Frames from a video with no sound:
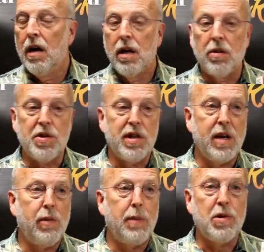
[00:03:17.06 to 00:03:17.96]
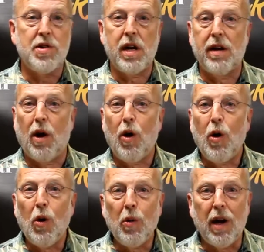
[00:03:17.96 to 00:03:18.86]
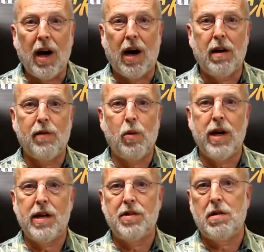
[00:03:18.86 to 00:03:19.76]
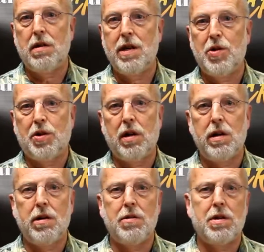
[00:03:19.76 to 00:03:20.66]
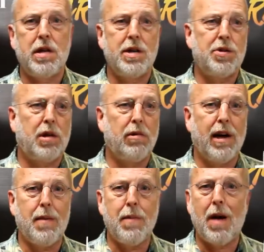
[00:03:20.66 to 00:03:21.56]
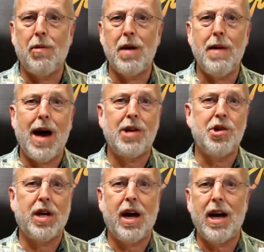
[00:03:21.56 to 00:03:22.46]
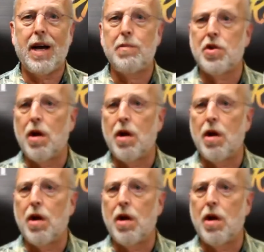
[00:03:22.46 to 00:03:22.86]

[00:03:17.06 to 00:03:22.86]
you'll see we presented a whole lot of ways that teachers can use these to create memory match games,